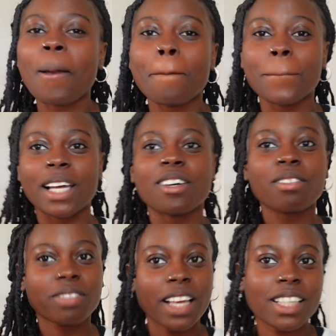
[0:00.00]
by your
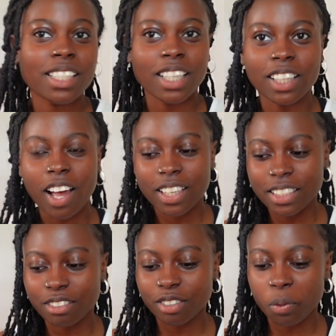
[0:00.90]
flesh in a lot of
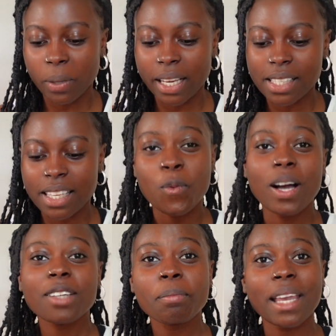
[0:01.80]
different ways.
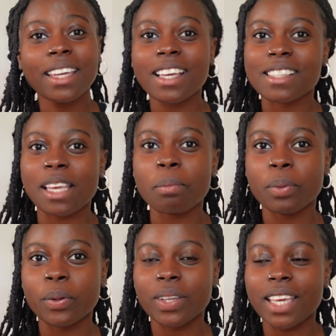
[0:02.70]
One main
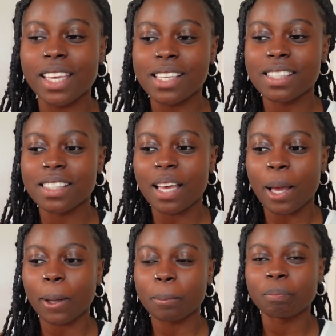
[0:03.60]
example is
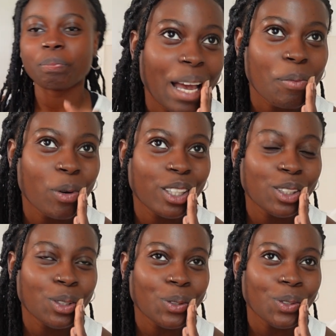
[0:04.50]
I'm going
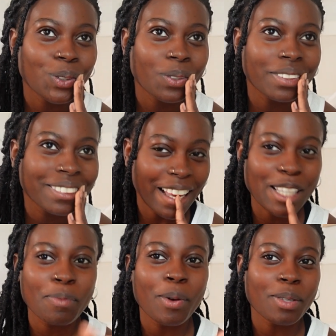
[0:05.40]
to
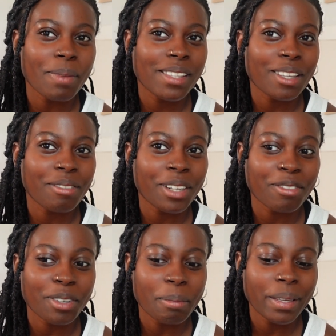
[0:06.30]
expose myself here
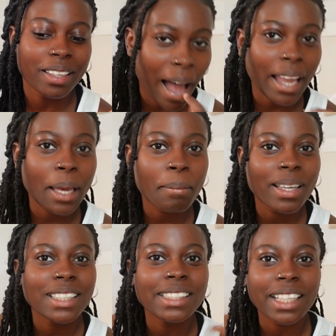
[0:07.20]
for a bit. I am
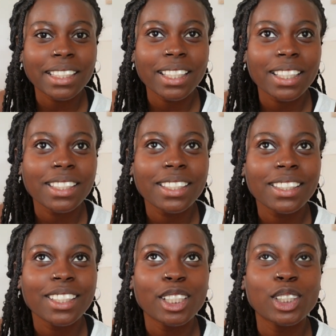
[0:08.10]
addicted
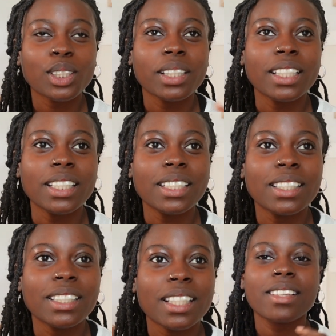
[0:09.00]
to this